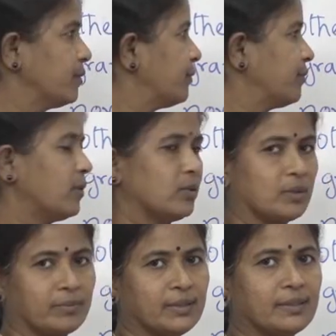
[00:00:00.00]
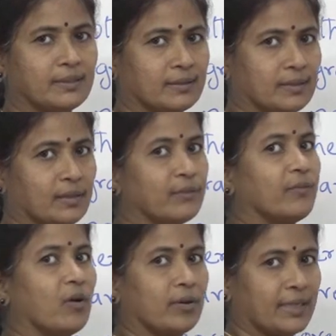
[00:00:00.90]
Former.
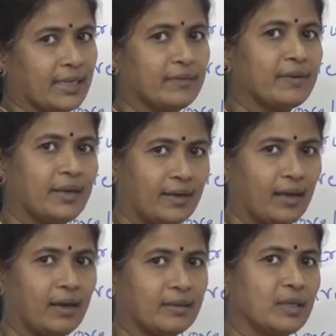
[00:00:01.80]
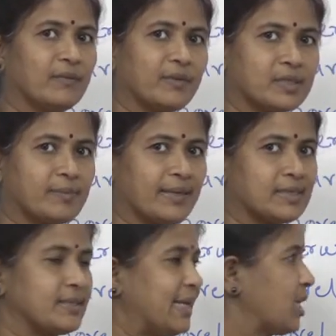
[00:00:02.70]
For. F and R. First place
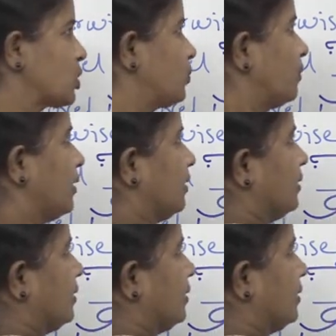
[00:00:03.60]
dash vowel.